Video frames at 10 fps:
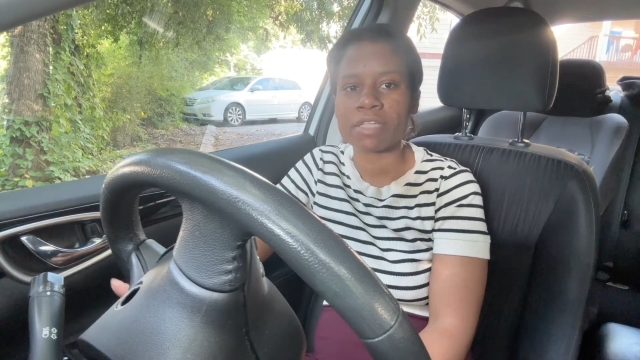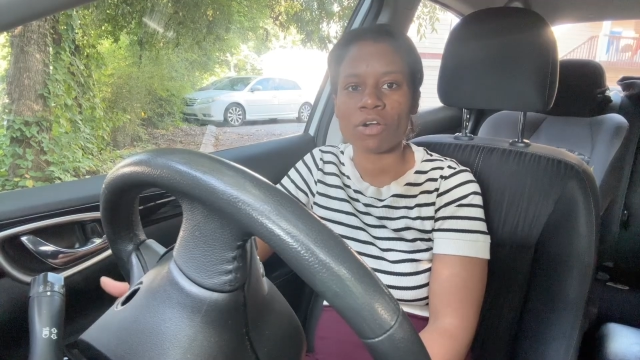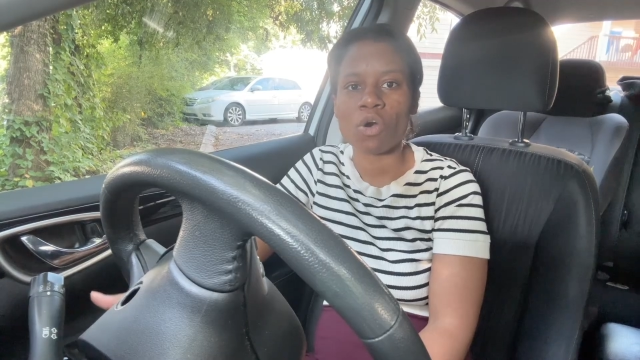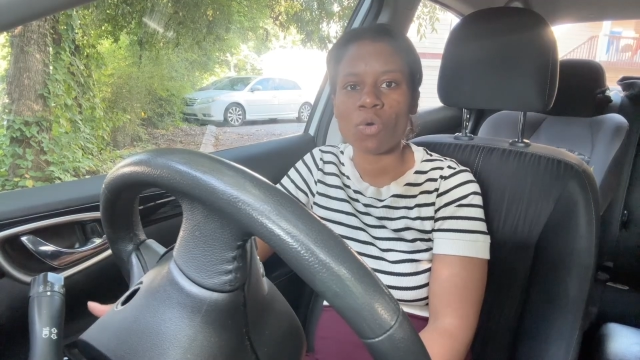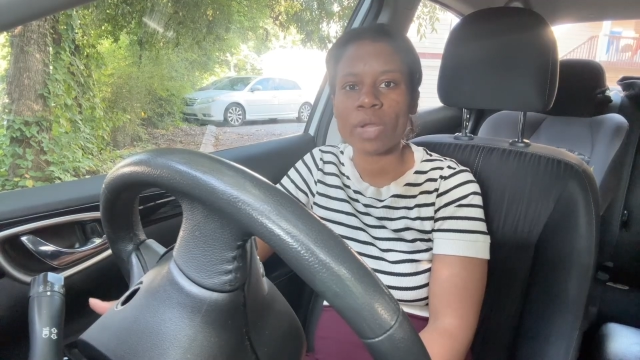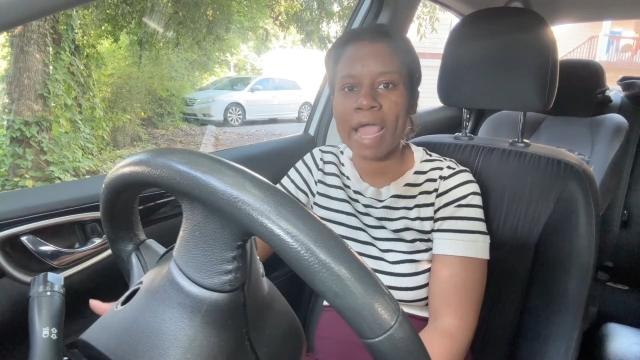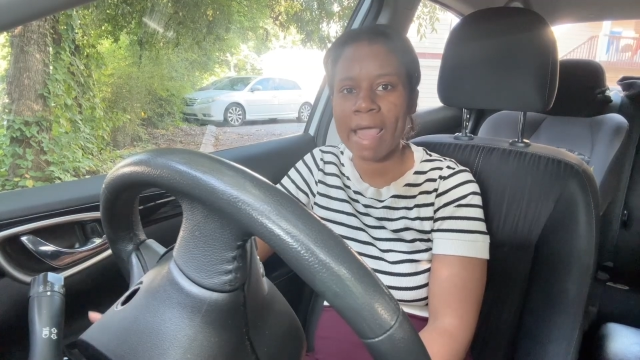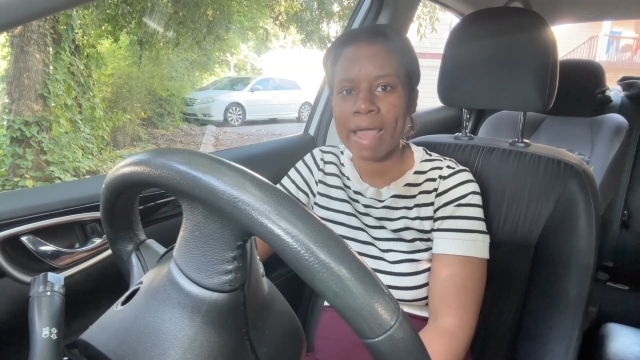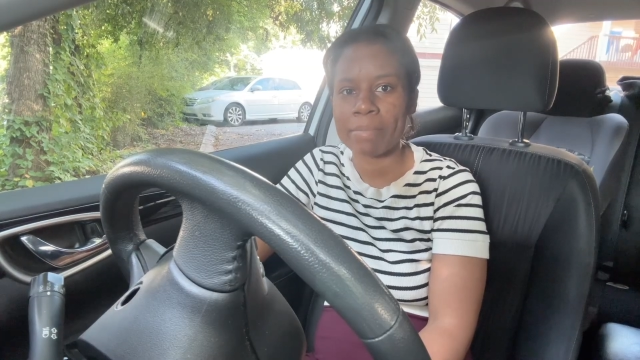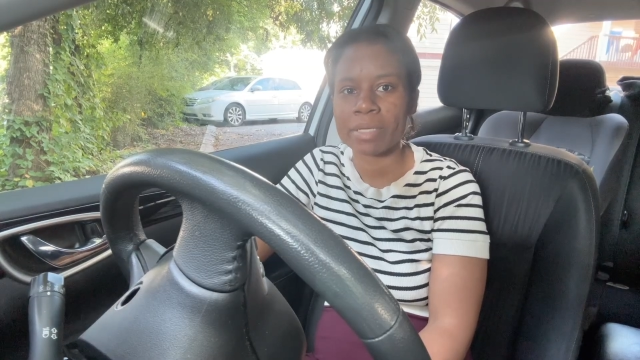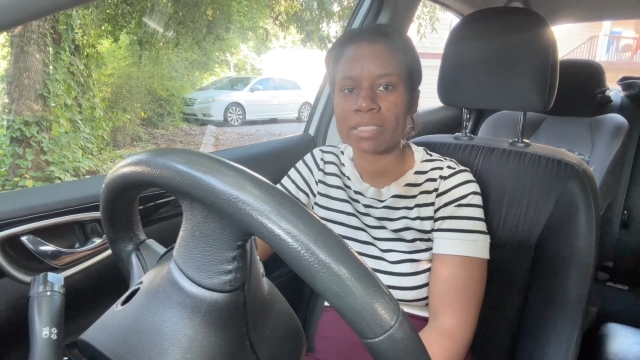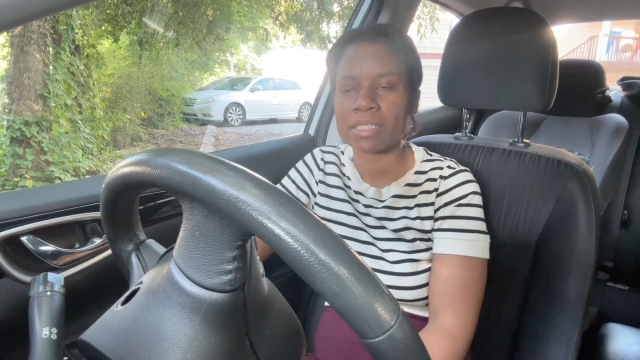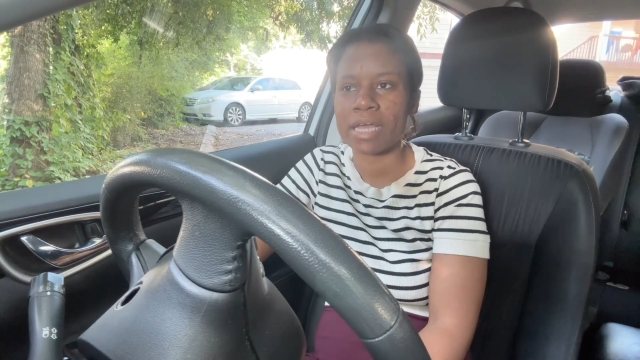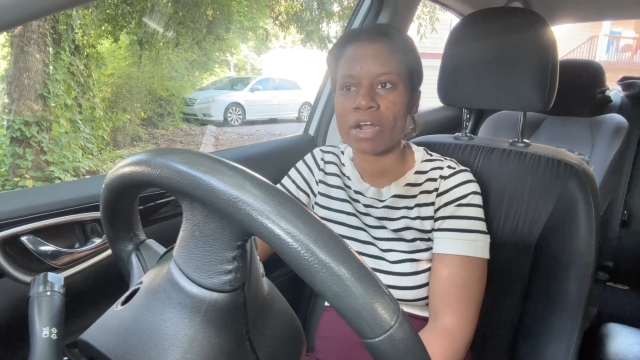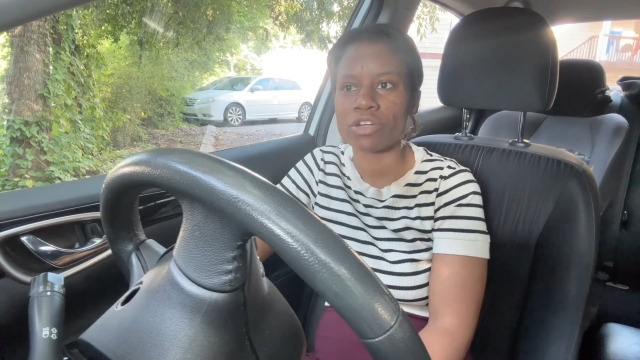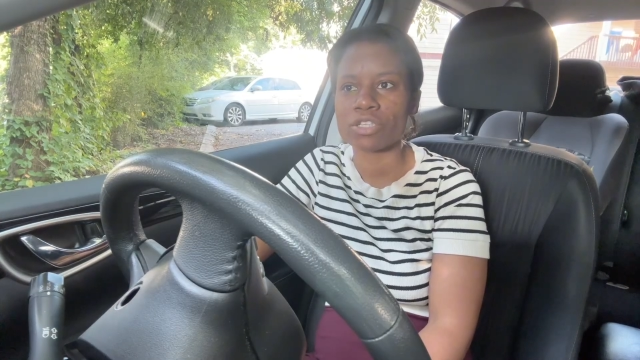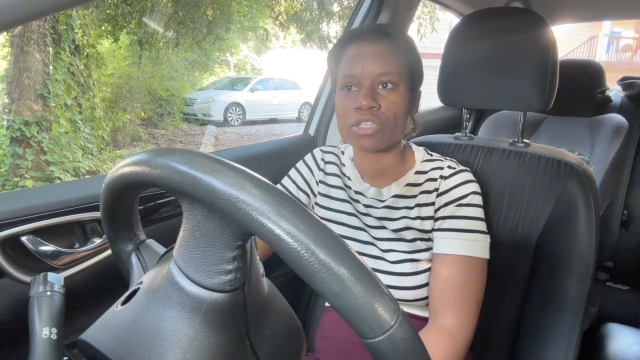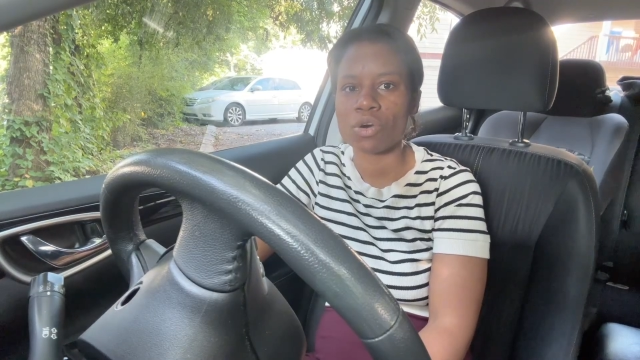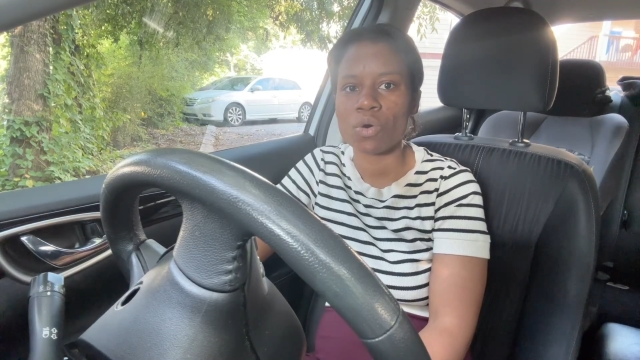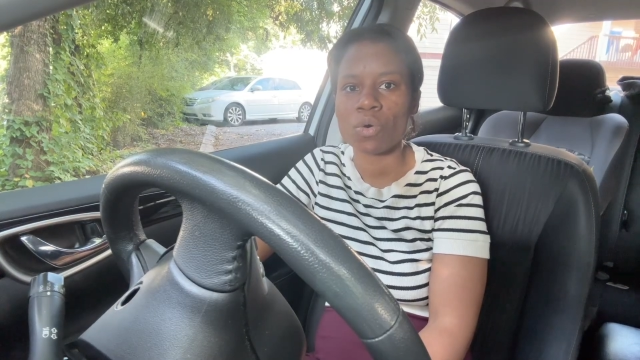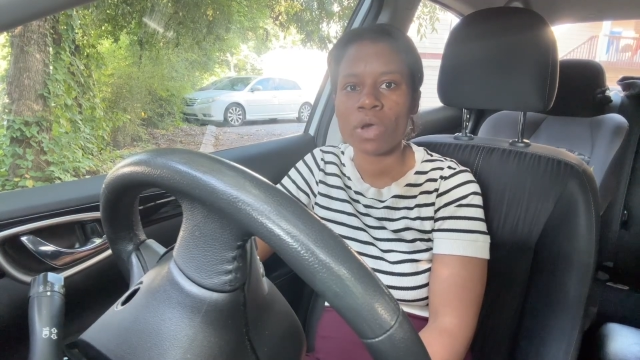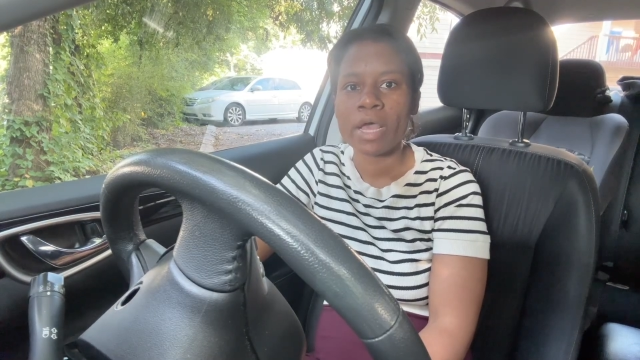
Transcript: their own habits that are so